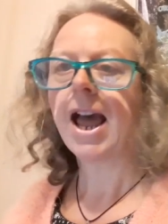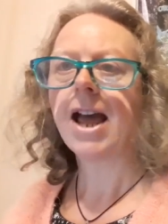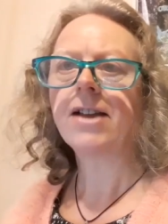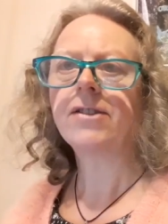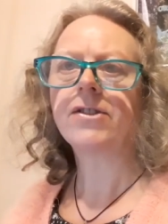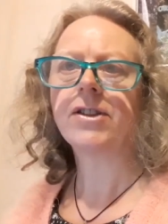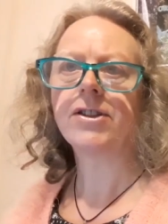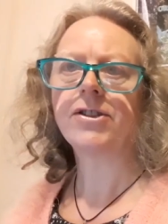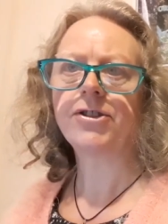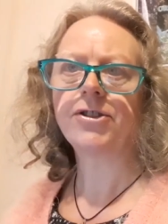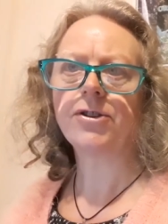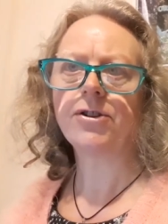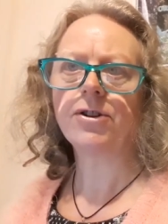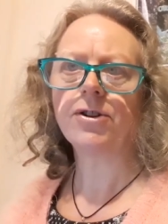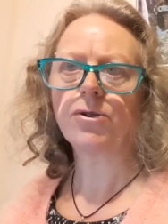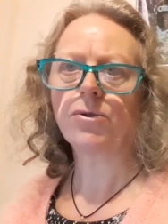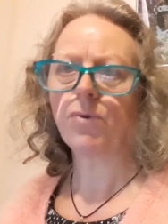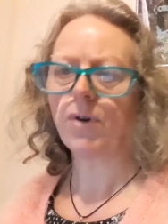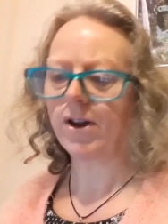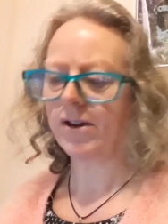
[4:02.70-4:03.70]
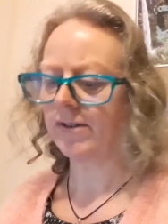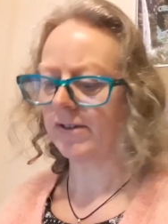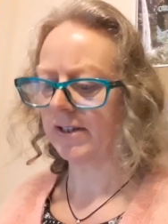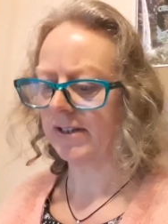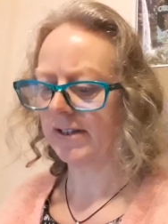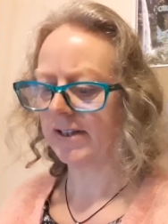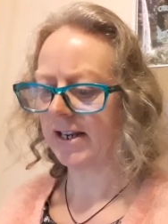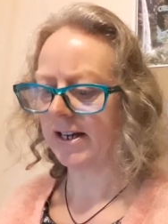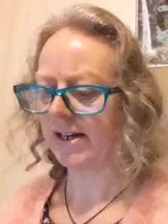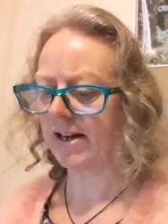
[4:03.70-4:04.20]
And the third quote
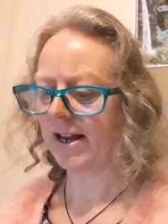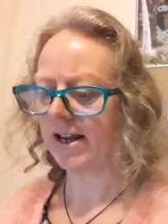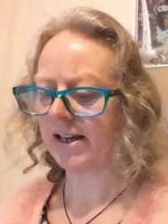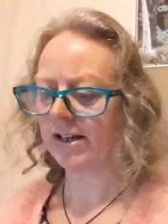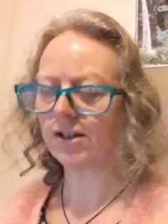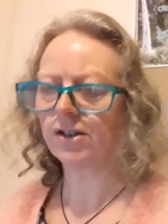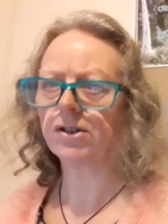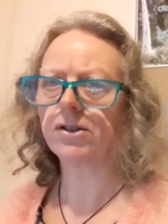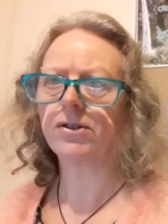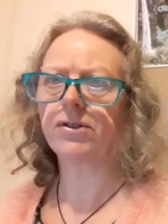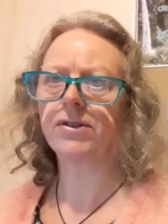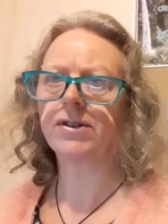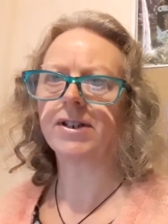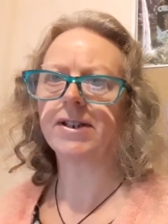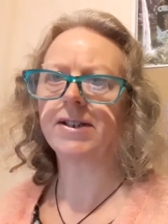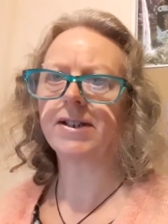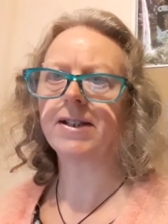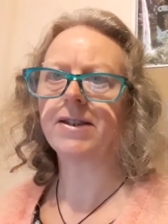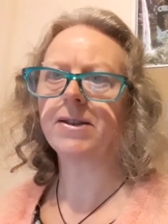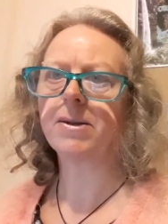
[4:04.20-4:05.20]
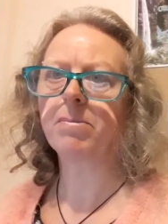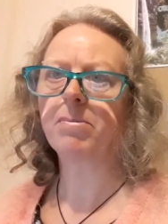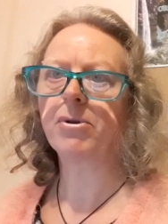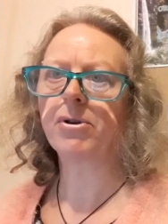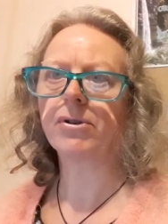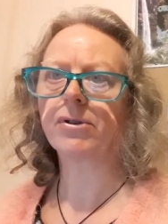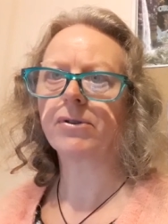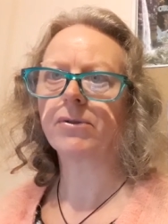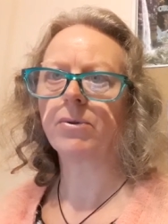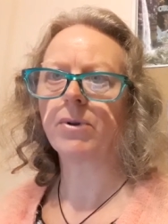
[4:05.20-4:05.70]
that I included in the
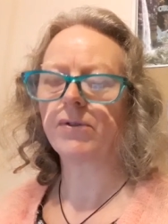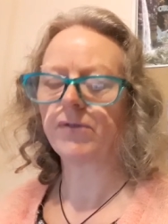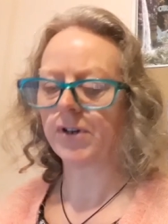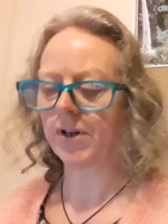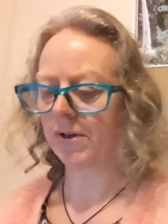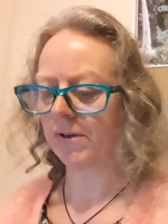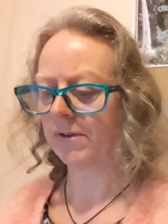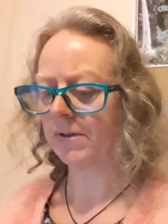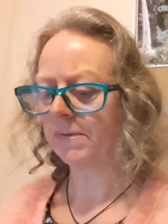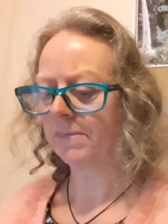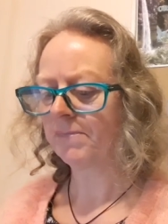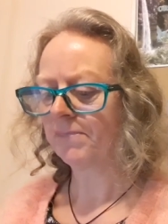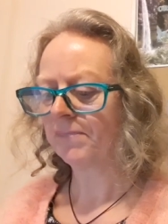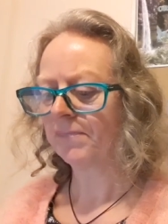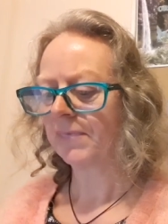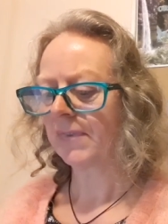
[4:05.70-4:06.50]
book review